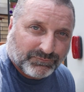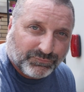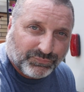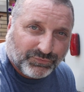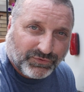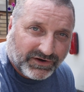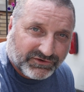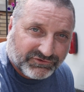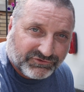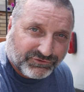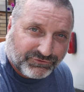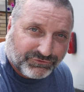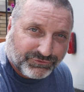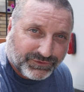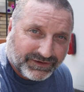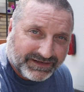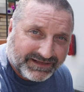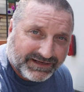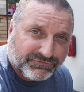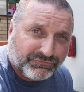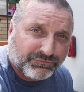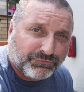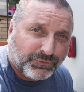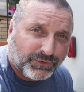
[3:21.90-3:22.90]
Pressure
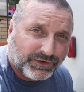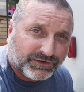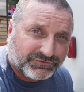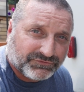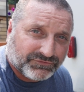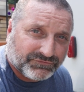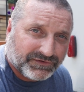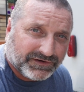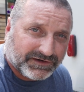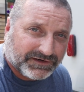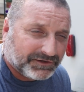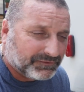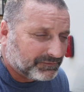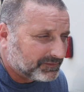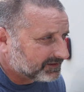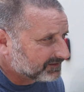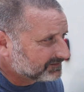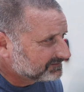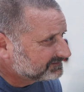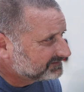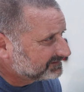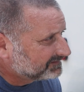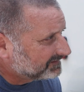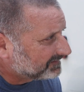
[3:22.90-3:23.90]
relief works very
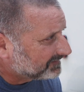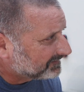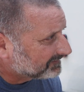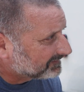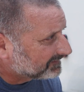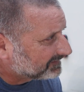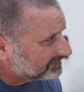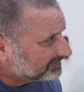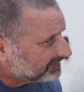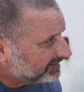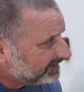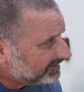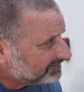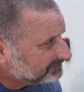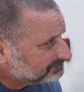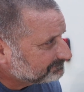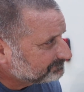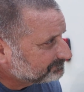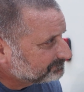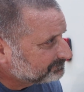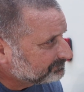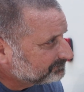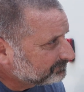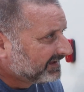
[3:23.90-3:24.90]
well. I like that.
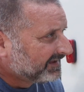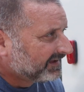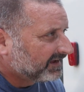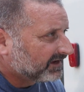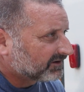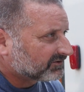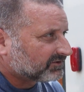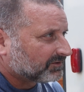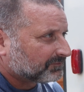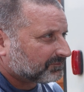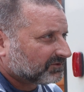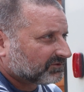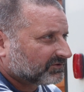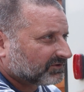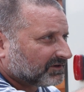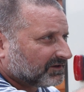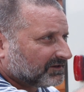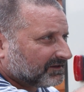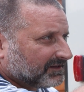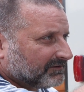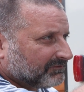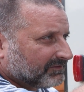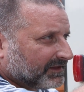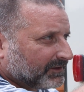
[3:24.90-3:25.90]
Actually, I'm just
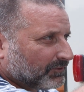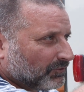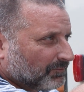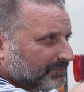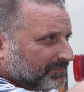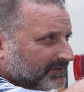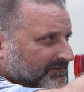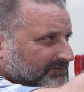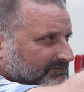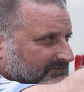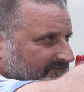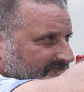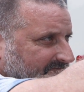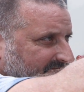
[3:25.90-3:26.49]
going to leave that open